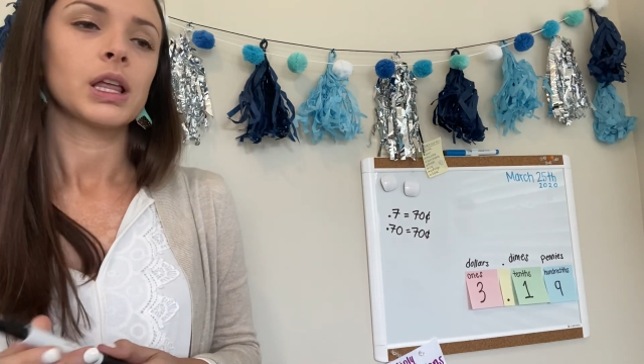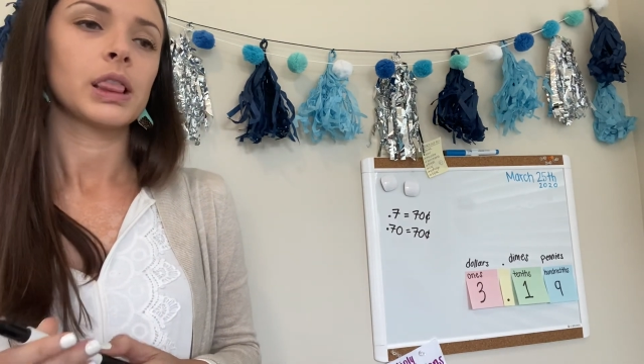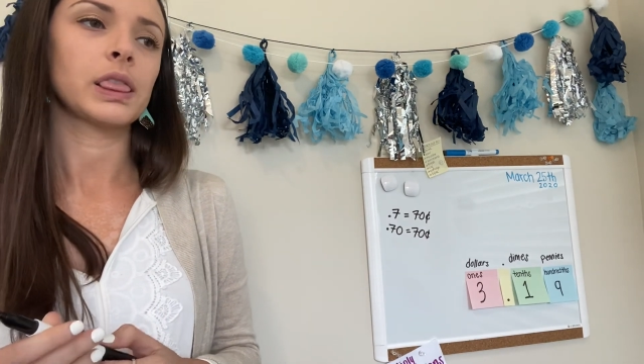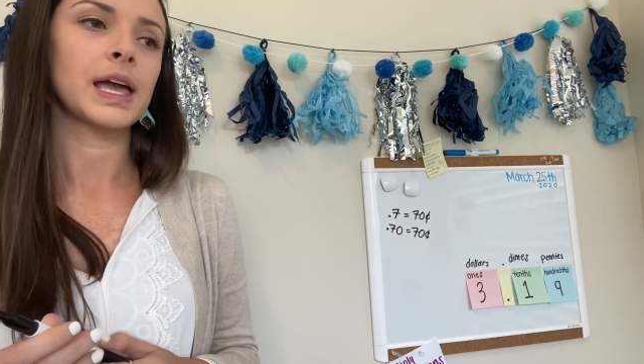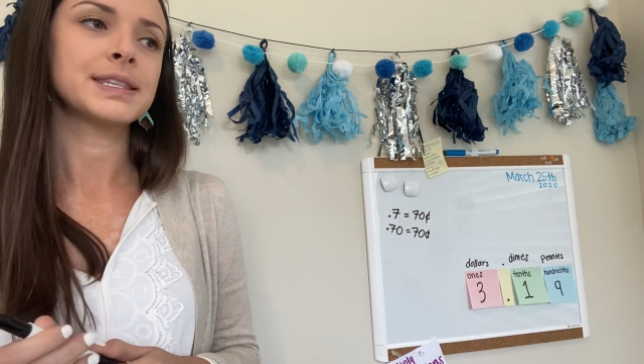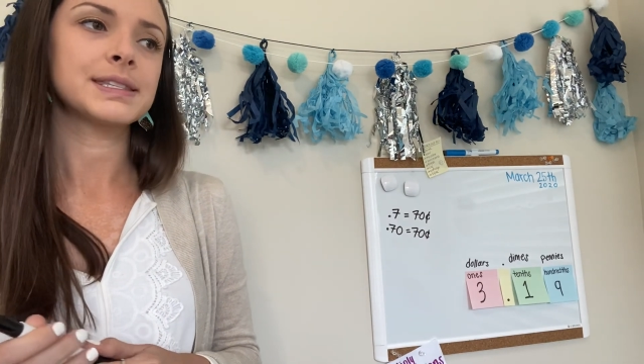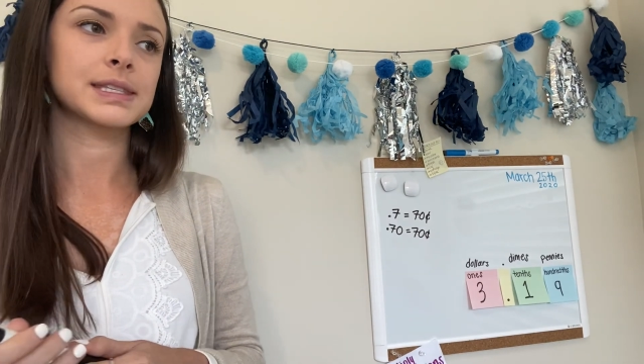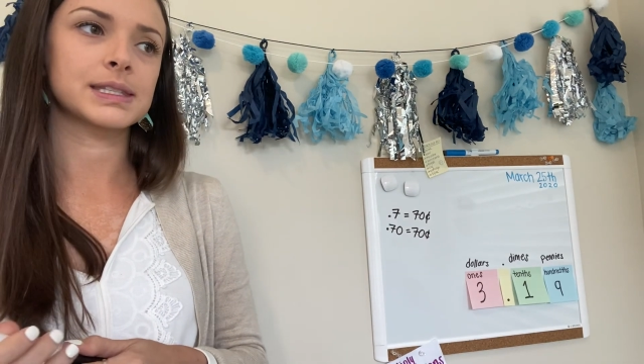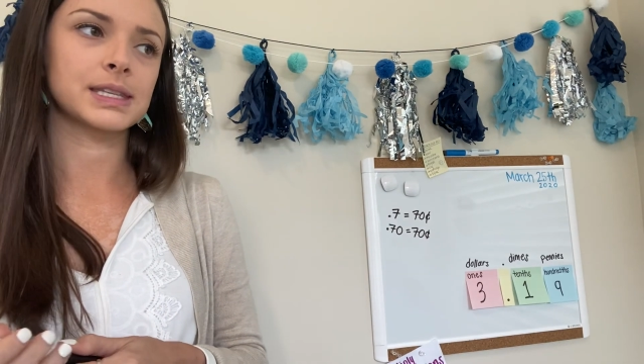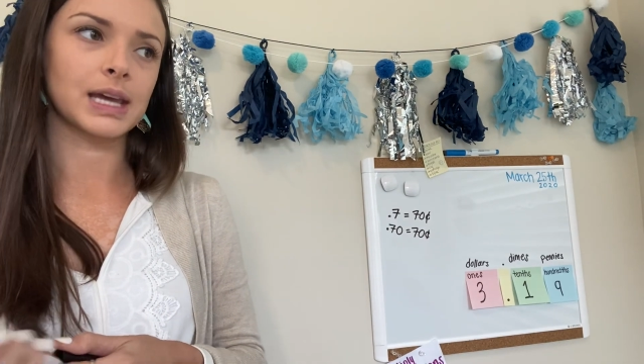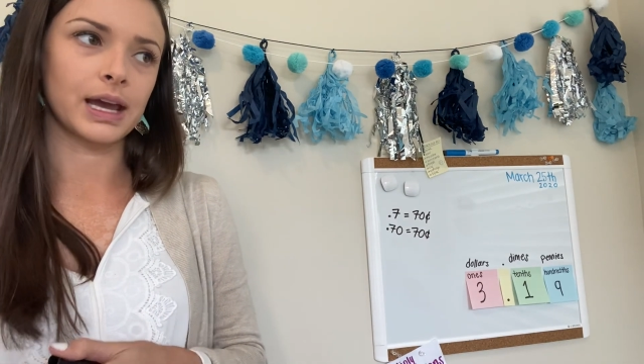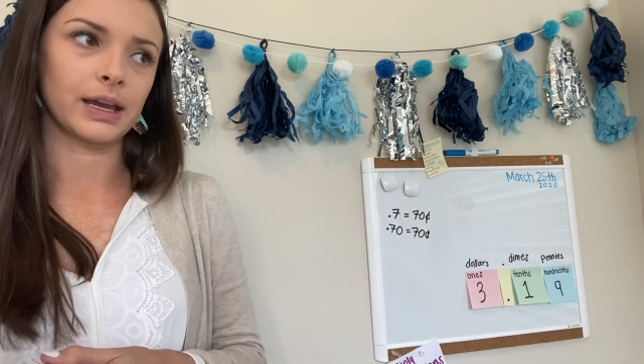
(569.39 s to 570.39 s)
Let's
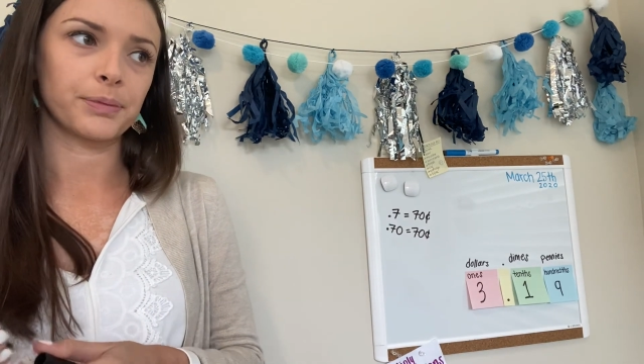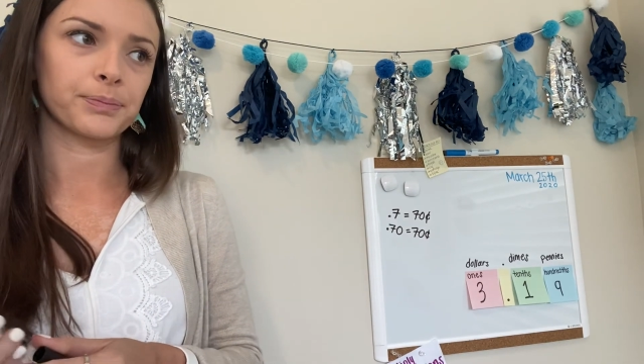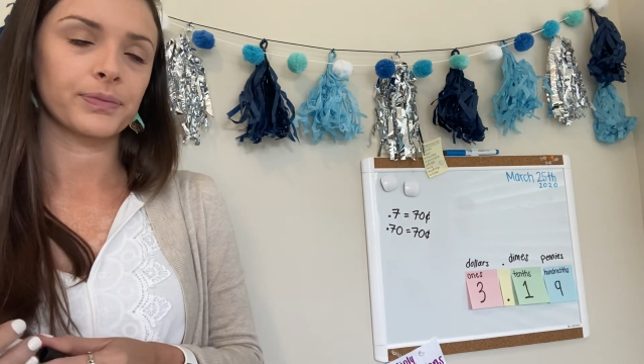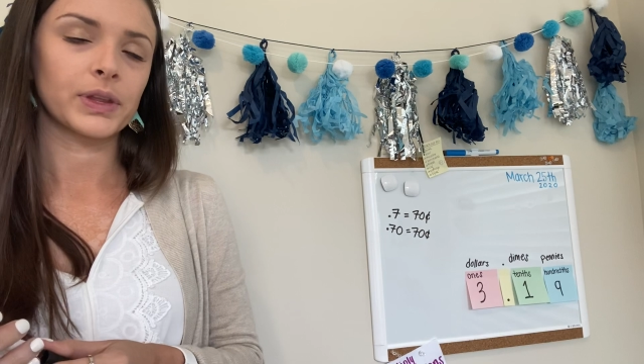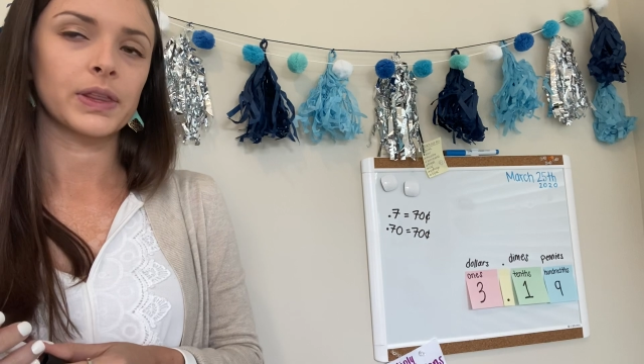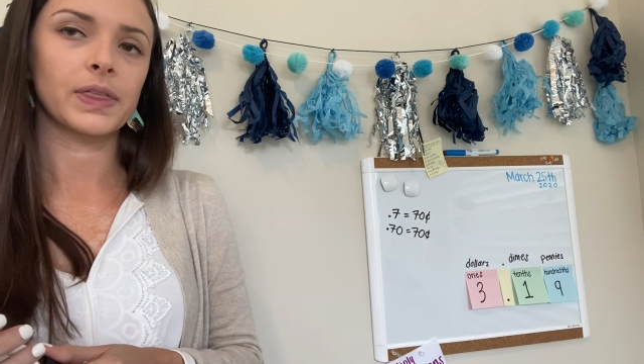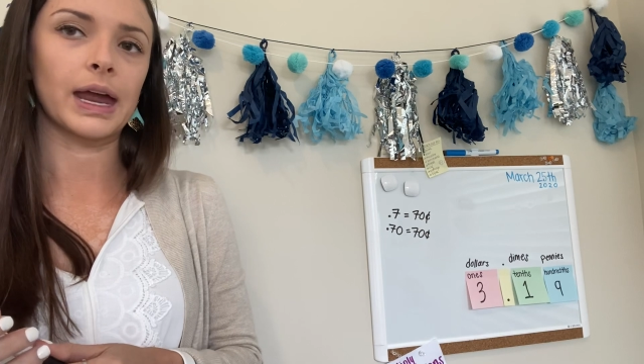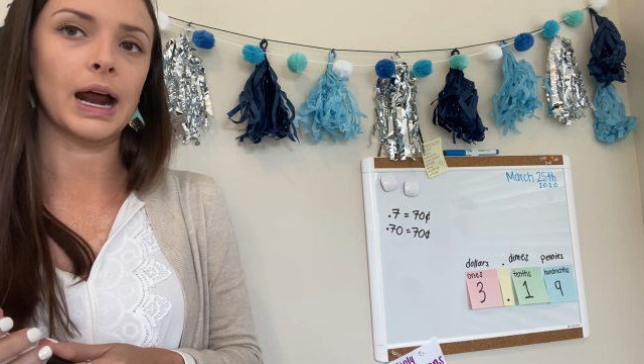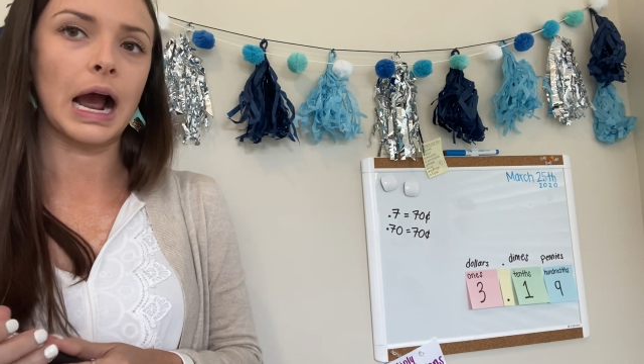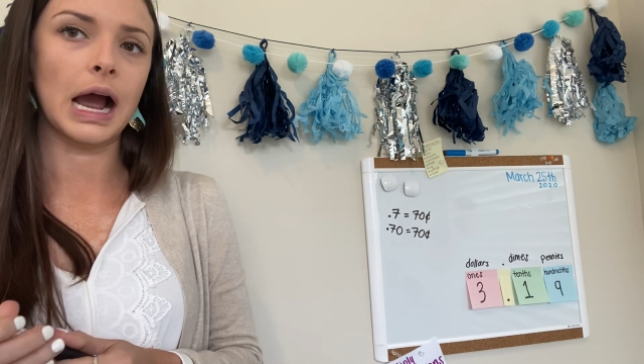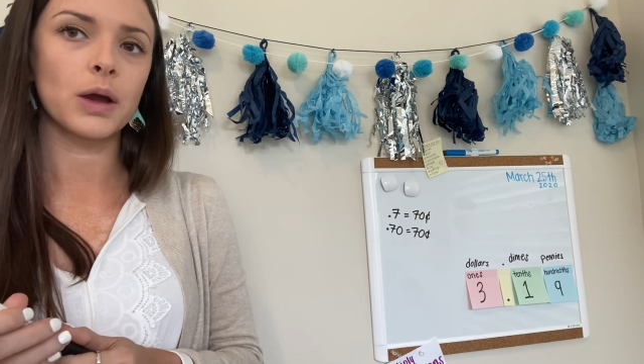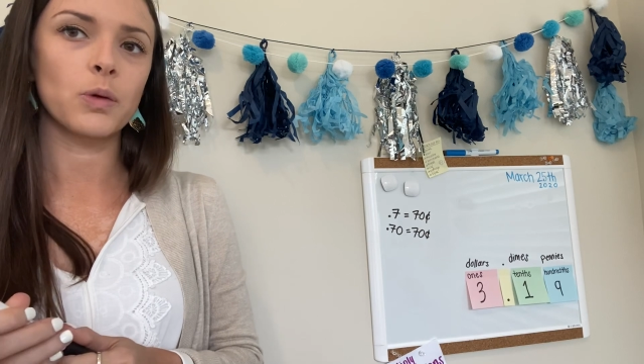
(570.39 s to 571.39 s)
say that I